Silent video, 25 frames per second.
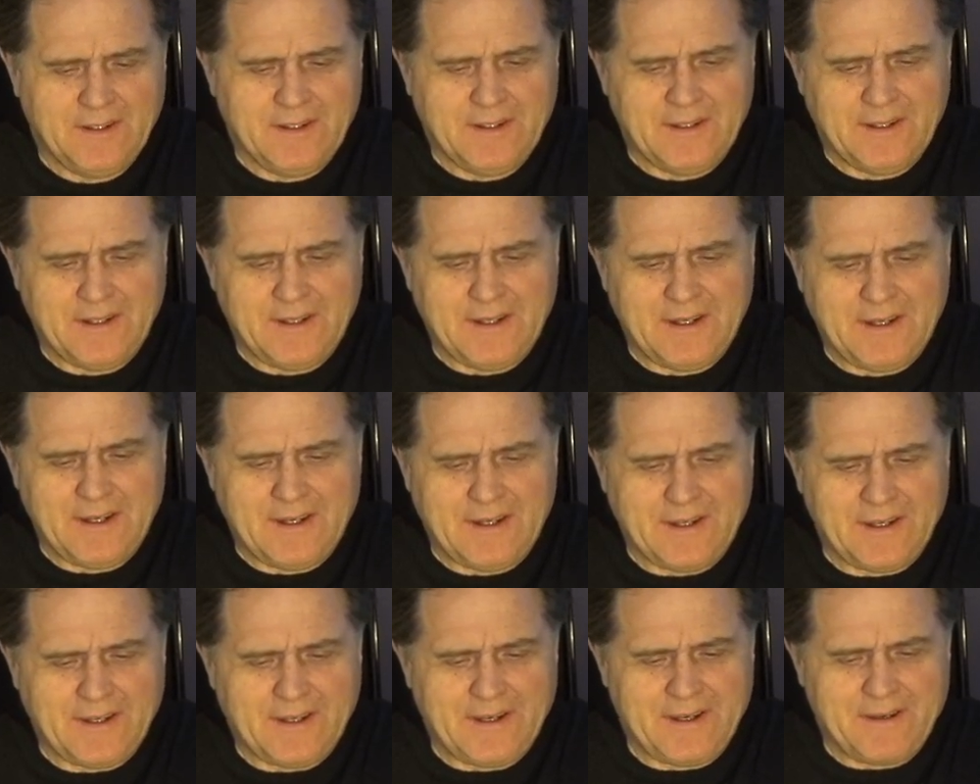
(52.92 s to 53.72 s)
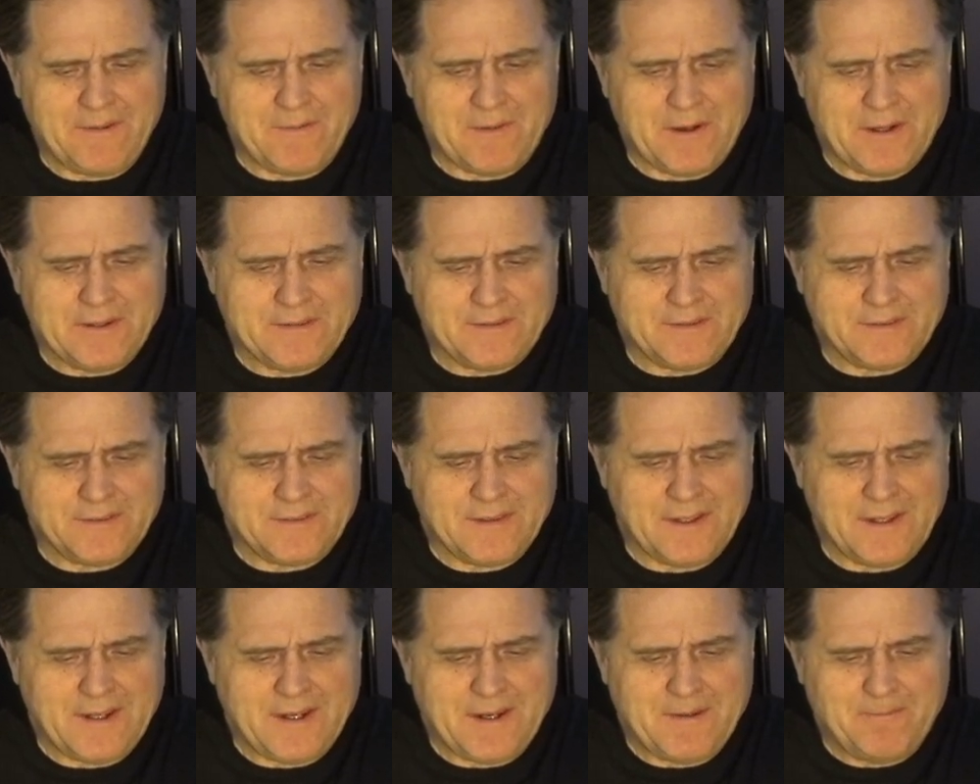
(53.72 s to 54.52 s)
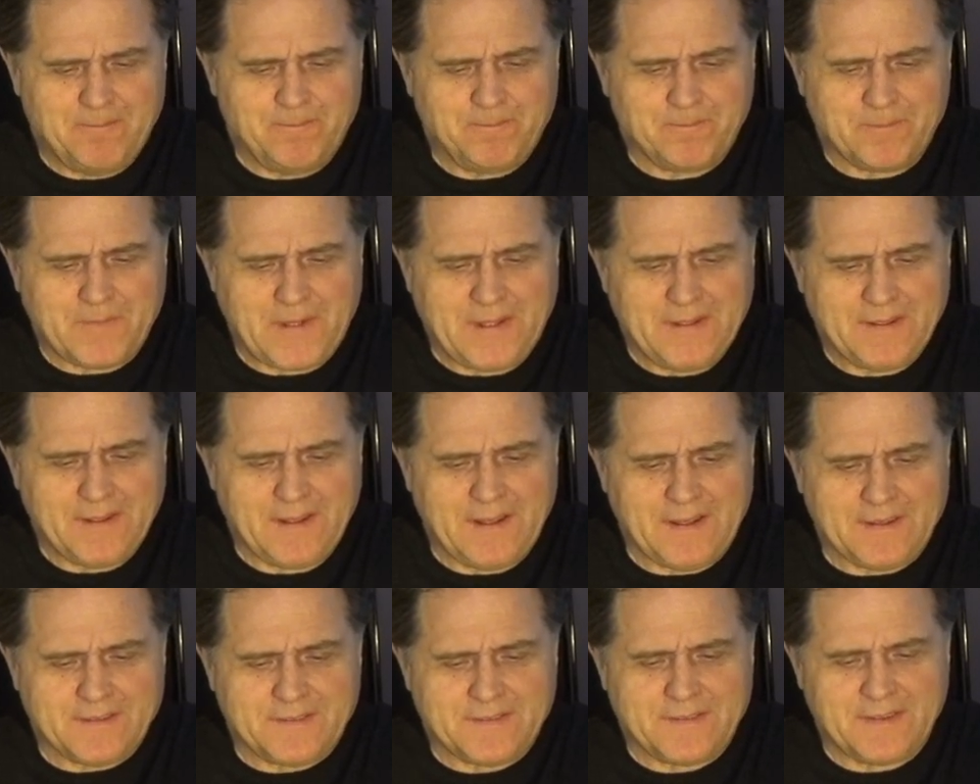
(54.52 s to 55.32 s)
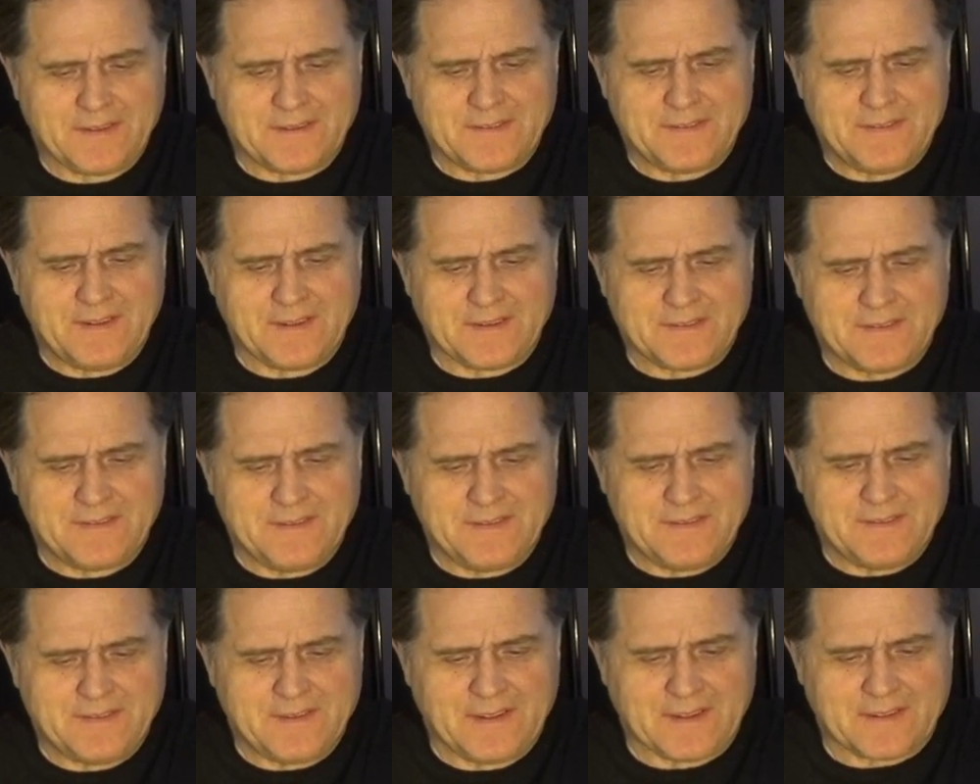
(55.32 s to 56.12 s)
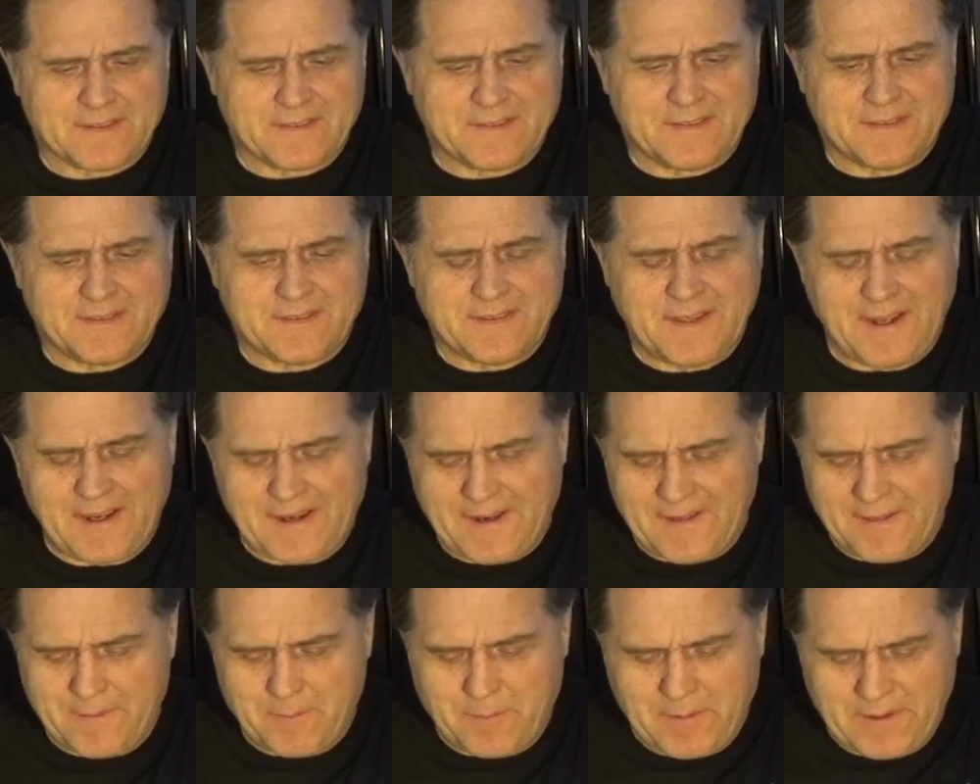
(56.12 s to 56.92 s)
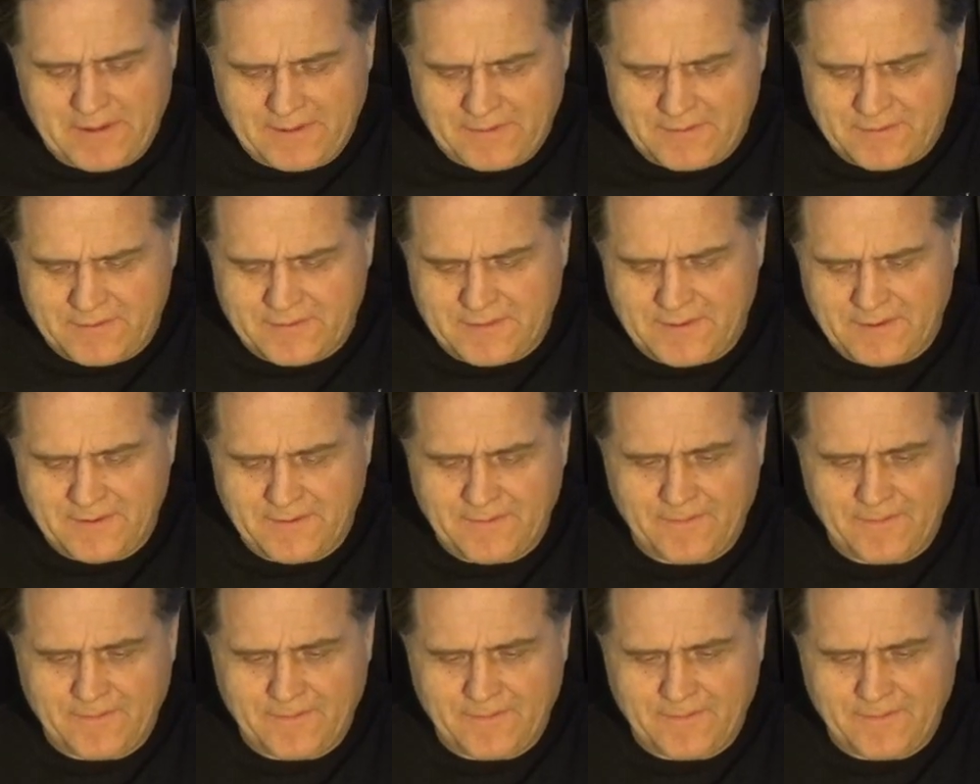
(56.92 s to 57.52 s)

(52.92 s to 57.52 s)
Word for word: Yeah, 666, the sign of the beast.